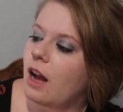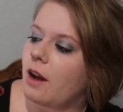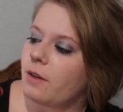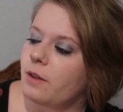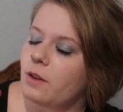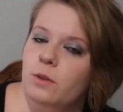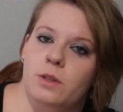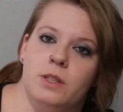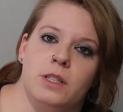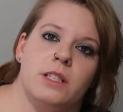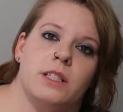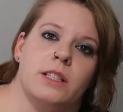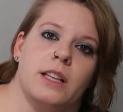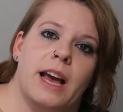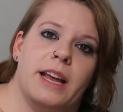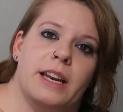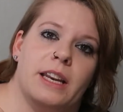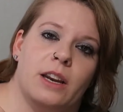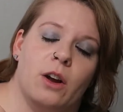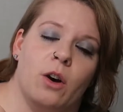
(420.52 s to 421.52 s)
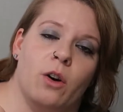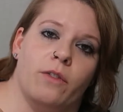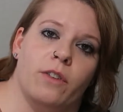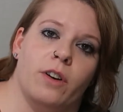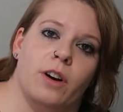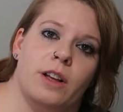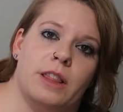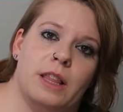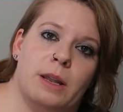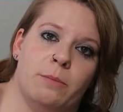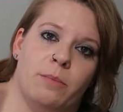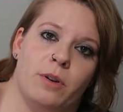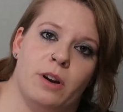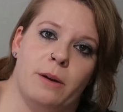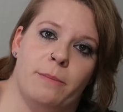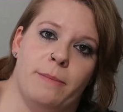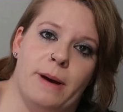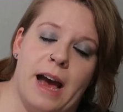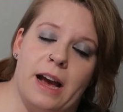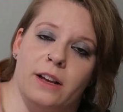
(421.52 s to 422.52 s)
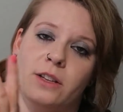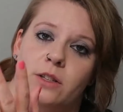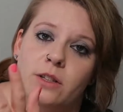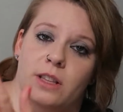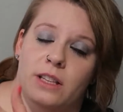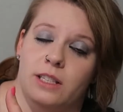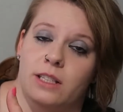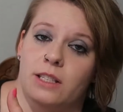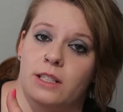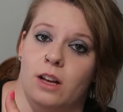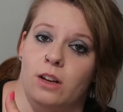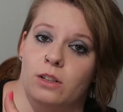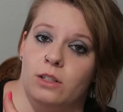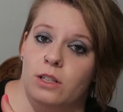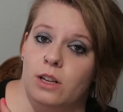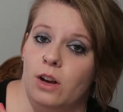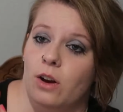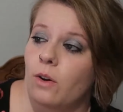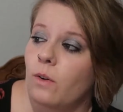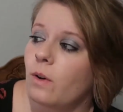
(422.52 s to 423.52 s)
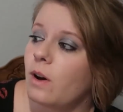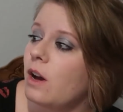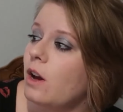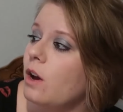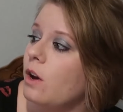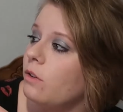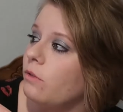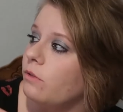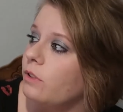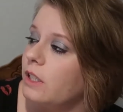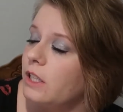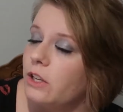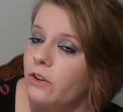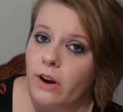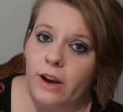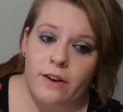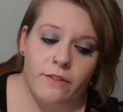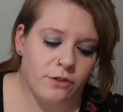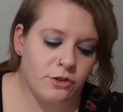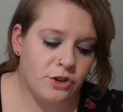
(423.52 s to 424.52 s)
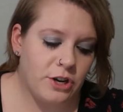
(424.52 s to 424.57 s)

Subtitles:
You slide it over and then put it back. So this is also really great for